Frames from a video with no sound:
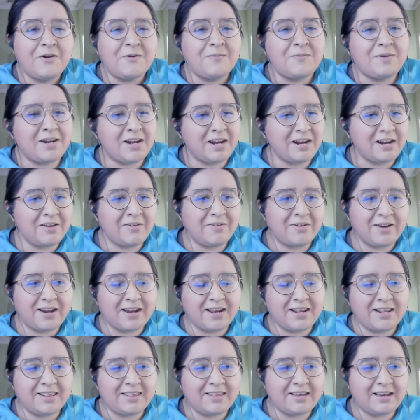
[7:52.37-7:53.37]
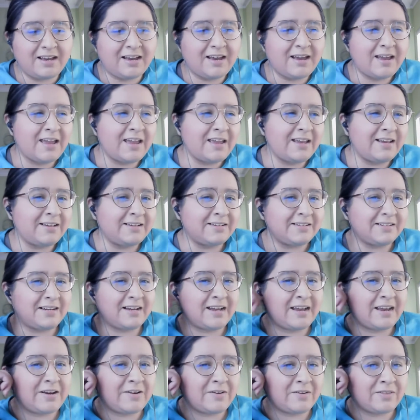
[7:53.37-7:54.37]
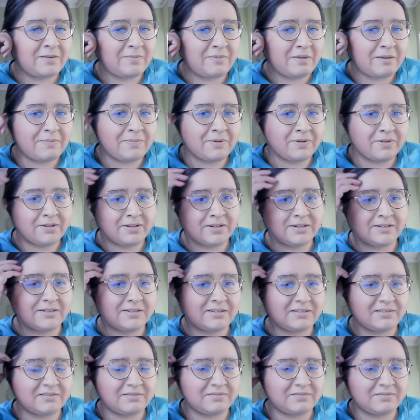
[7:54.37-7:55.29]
But anyway, I know that people are